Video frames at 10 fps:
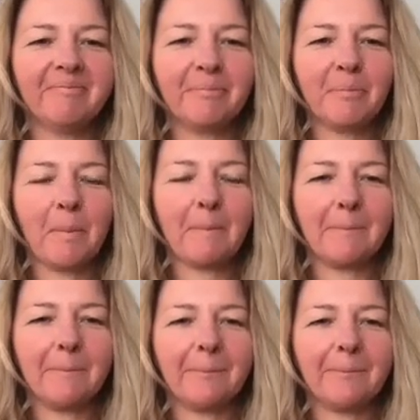
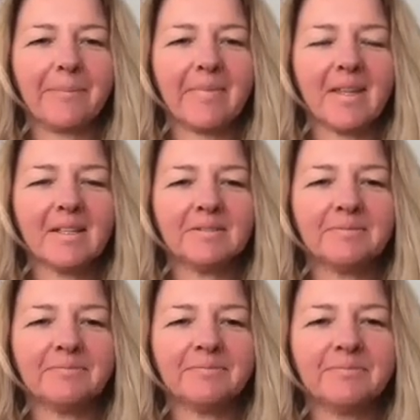
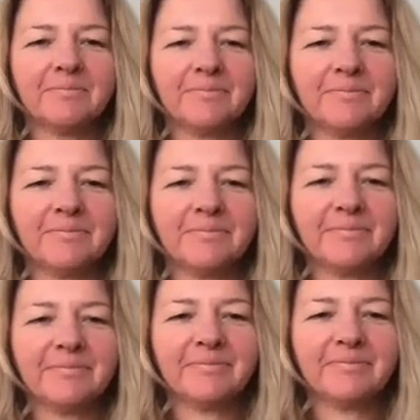
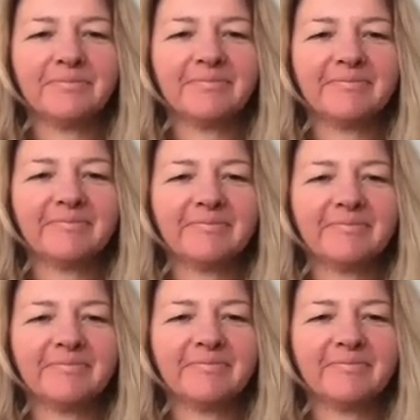
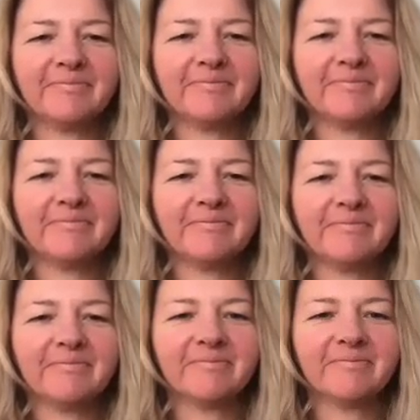
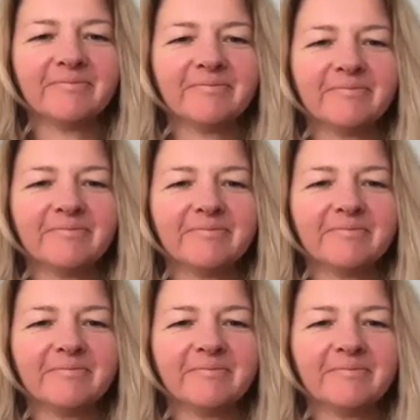
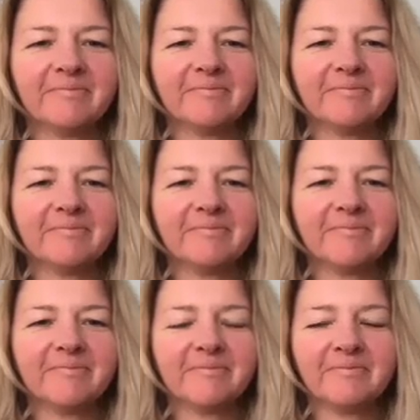
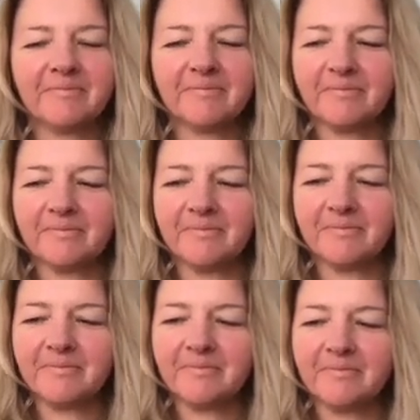
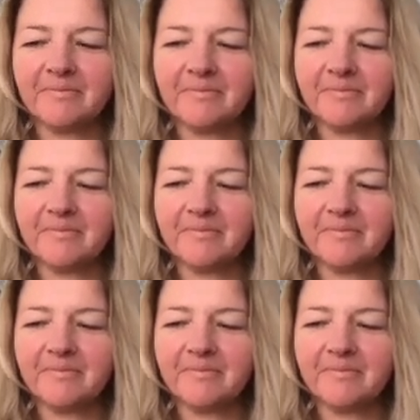[no speech]